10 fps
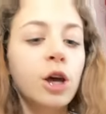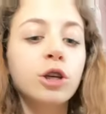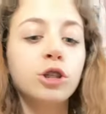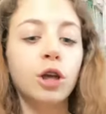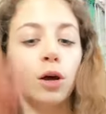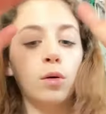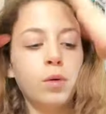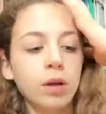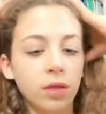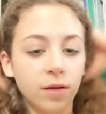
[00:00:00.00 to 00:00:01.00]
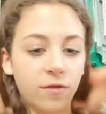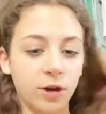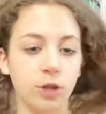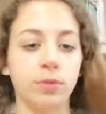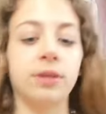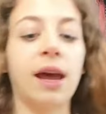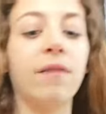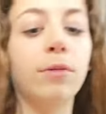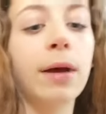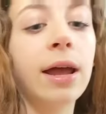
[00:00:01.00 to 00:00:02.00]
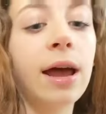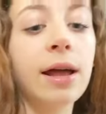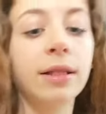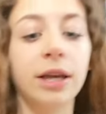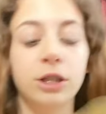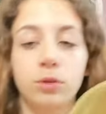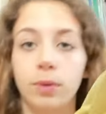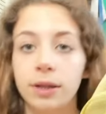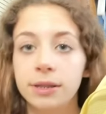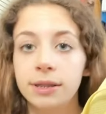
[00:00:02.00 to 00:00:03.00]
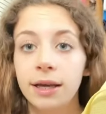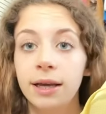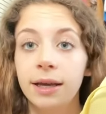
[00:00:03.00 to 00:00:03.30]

So the first ones I have are my ugliest ones.